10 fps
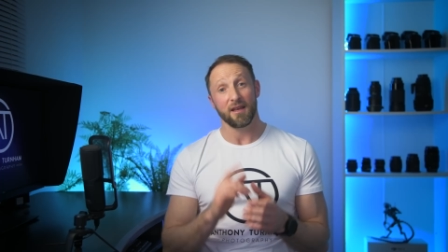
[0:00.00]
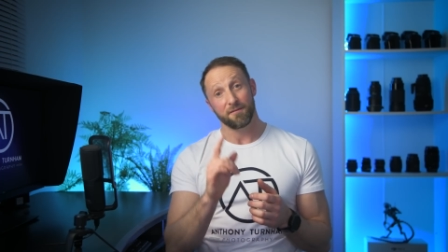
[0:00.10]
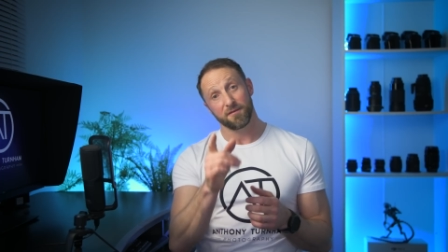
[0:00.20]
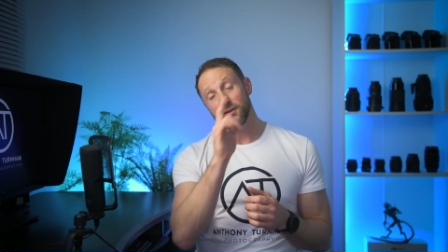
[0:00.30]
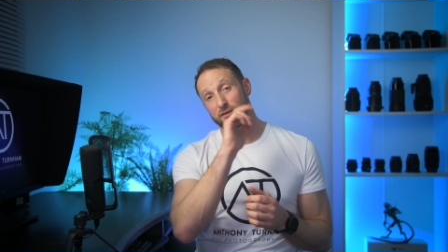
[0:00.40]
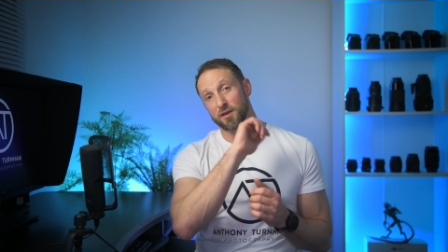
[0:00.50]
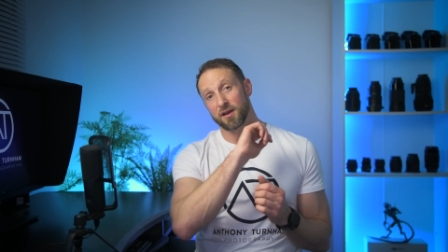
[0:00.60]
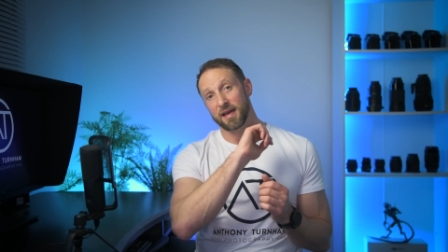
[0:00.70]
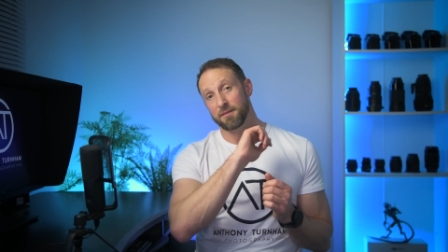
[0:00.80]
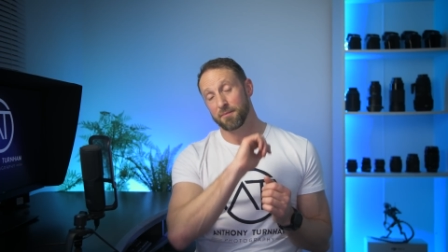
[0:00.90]
If you do go
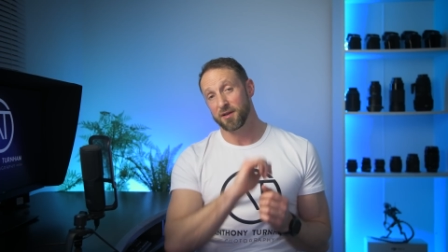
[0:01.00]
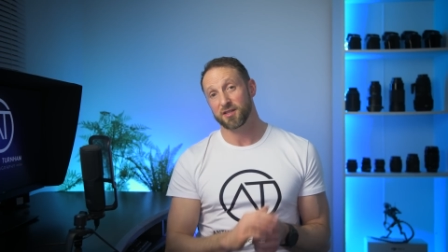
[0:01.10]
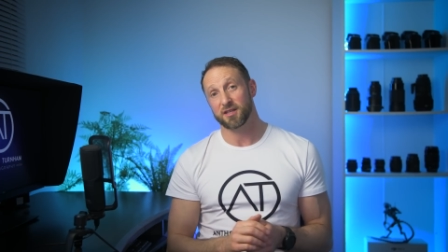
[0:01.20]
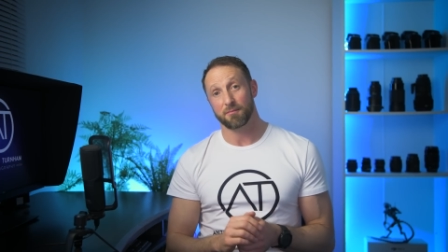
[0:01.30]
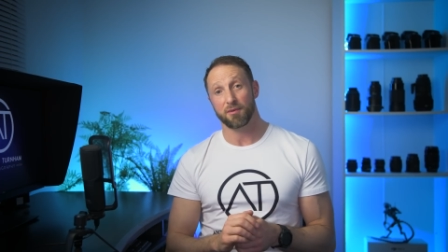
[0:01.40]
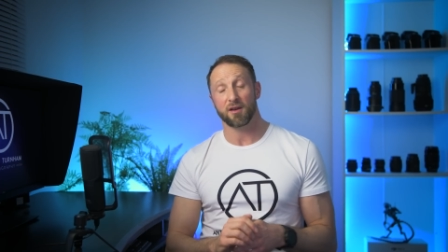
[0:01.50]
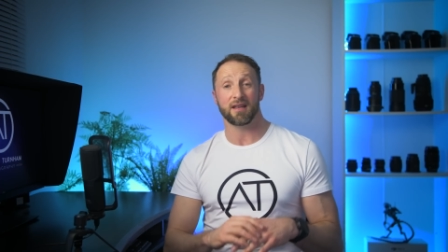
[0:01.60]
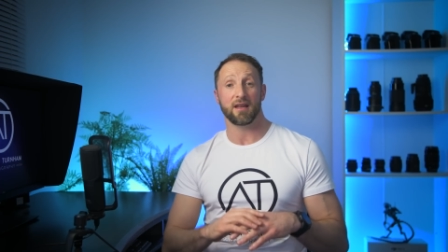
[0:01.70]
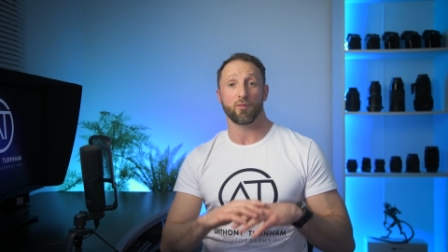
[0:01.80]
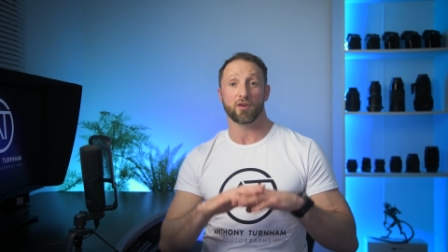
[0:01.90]
ahead and purchase the
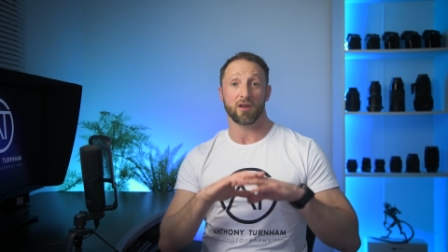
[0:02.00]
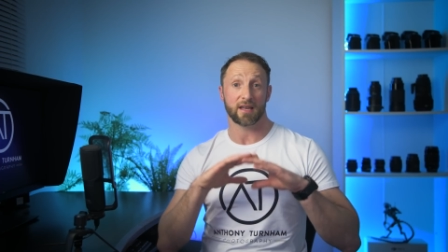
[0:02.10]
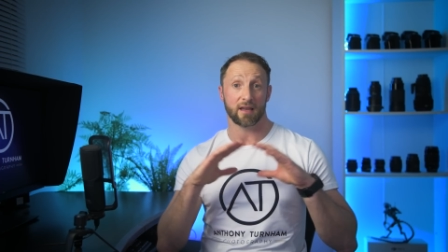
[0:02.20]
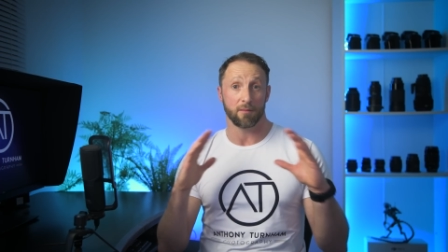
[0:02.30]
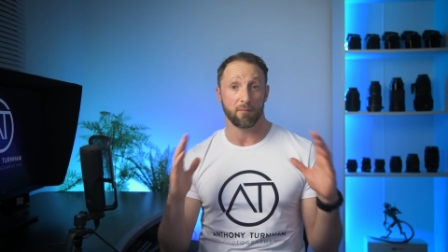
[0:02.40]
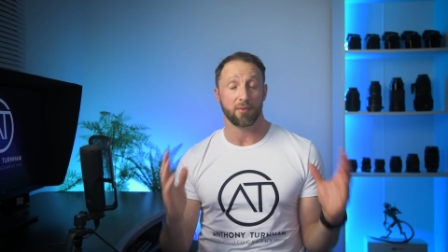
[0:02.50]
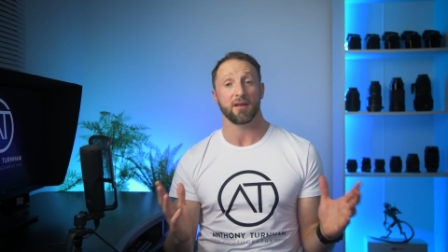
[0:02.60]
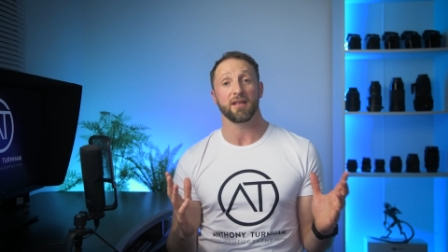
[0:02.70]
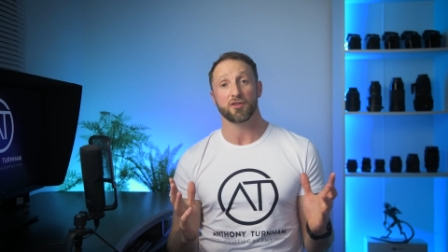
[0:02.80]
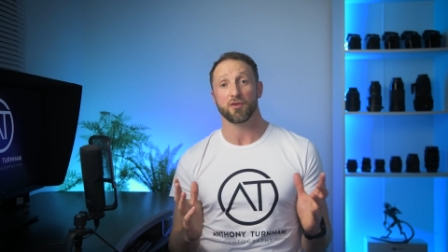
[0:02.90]
plugin and would like a
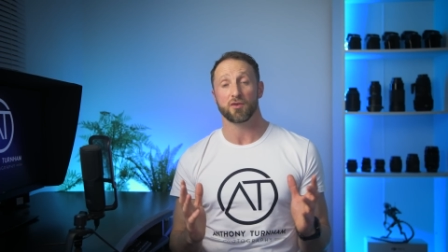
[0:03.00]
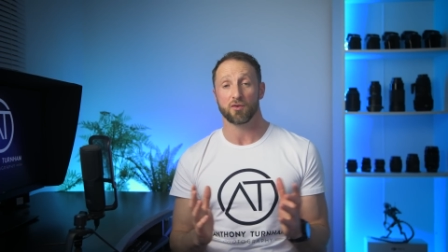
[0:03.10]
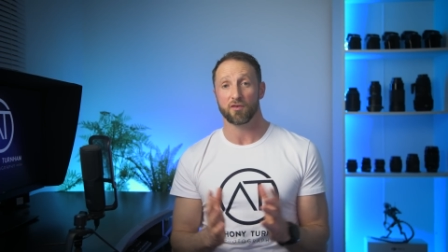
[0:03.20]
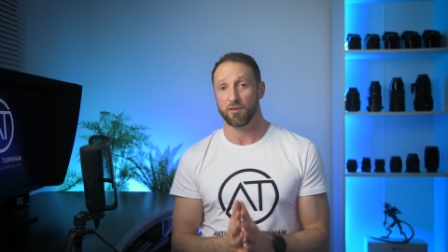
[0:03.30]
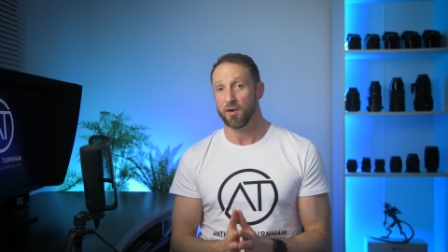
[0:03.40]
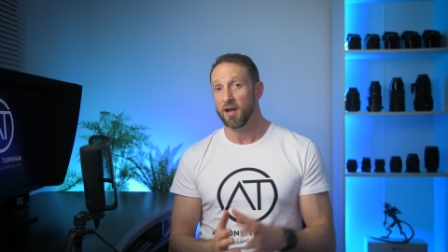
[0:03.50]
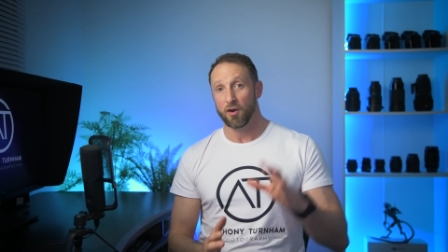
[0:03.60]
complete tutorial